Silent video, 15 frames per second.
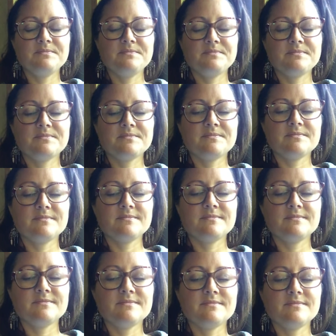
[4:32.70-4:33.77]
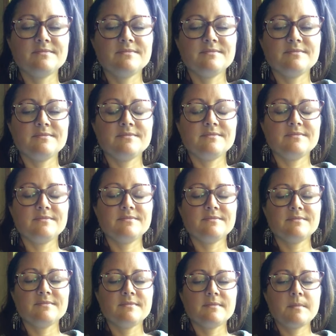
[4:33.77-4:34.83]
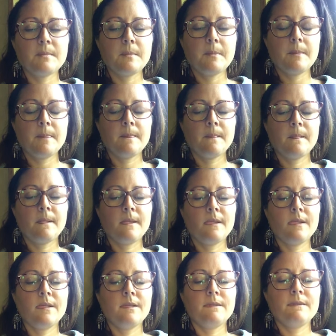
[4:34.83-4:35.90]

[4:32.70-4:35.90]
(no one is talking)